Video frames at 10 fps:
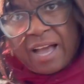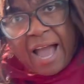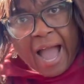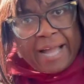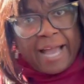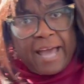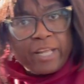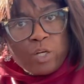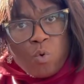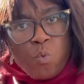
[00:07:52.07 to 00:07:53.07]
I got
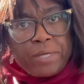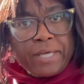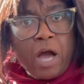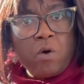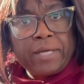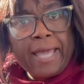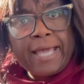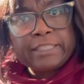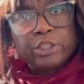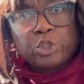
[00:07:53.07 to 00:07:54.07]
it going, y'all.
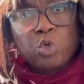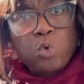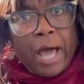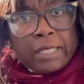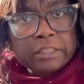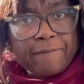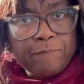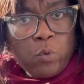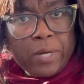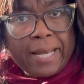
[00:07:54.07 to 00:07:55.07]
Gas is two dollars and
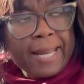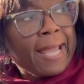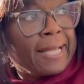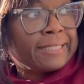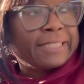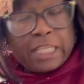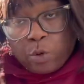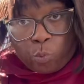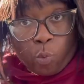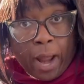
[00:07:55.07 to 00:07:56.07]
forty-nine
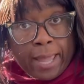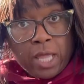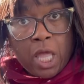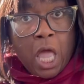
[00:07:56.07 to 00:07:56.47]
cents, right?